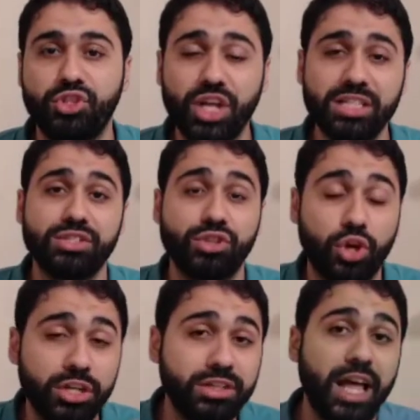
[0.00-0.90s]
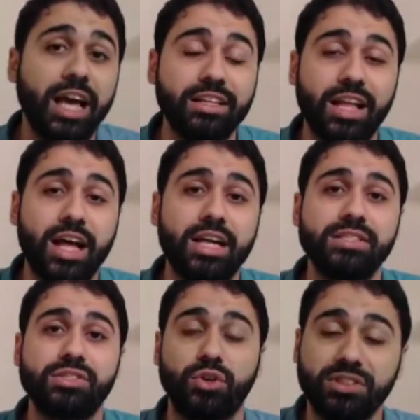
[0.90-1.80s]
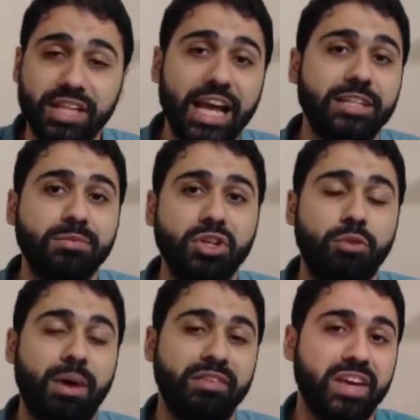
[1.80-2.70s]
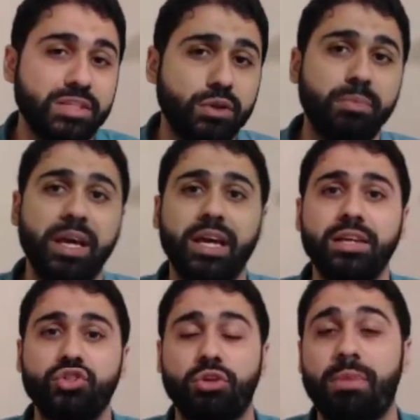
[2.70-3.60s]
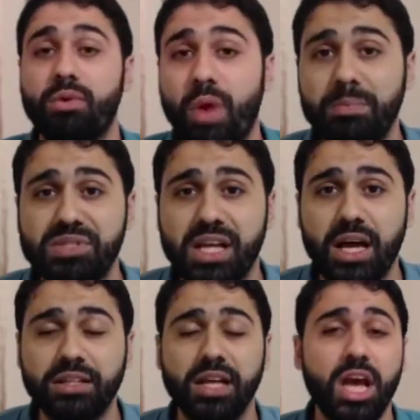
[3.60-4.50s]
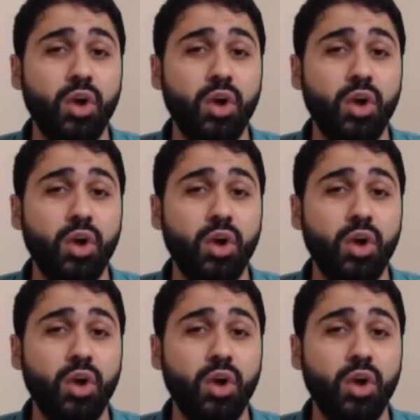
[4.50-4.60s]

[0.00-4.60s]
Just contact us, contact me on my Facebook page, on my website,